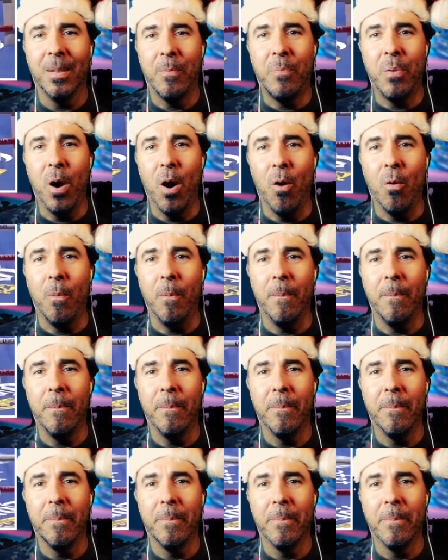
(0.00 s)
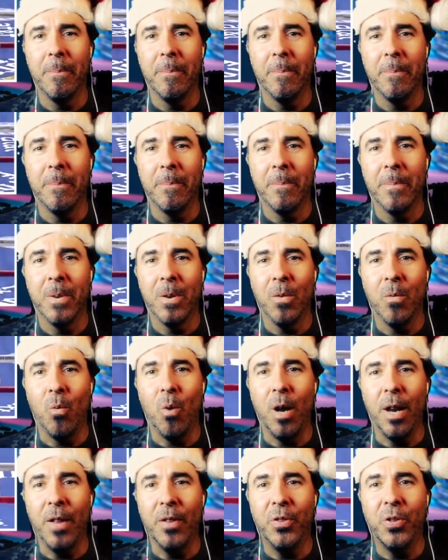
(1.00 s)
Boom.
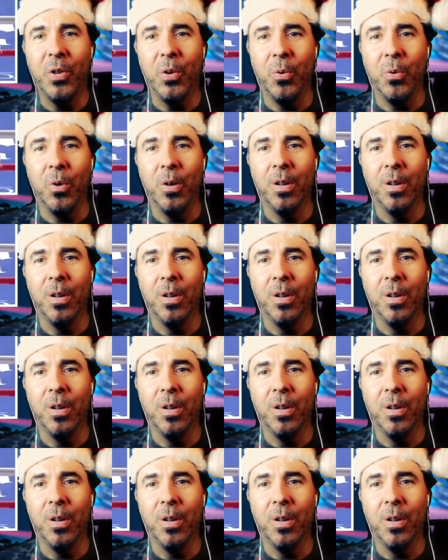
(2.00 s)
One and two.